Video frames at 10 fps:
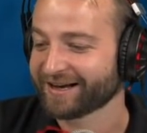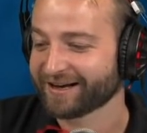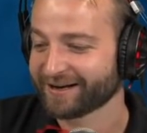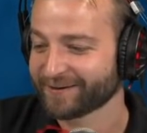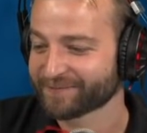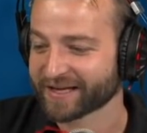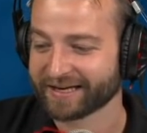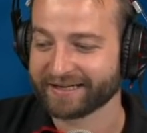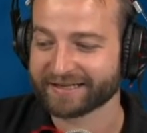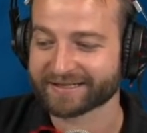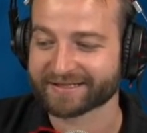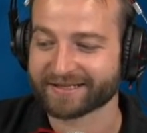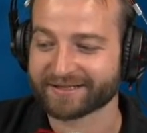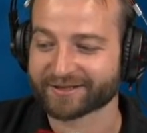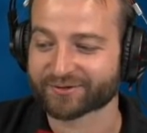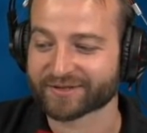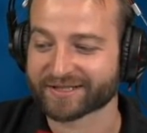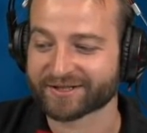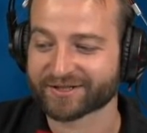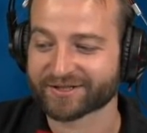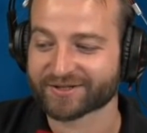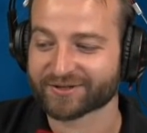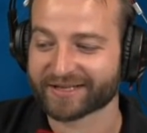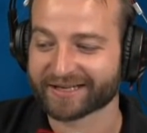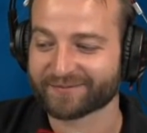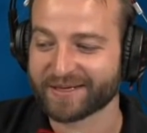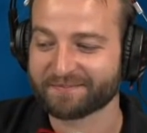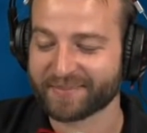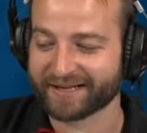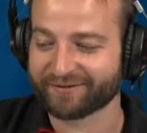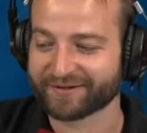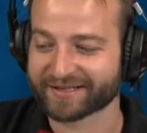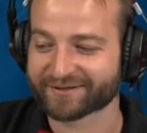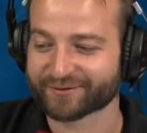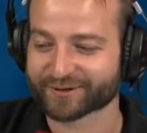Can I ask Santa Chrysanthus to get me Belfast for